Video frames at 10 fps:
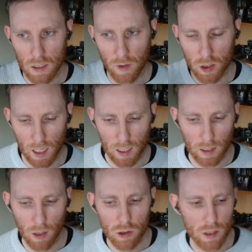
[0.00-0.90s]
because it
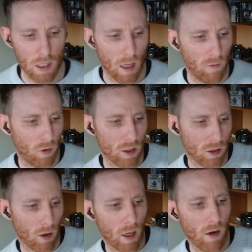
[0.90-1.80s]
allows you to then focus
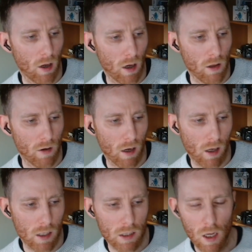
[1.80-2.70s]
on other
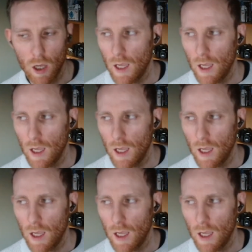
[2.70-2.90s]
areas,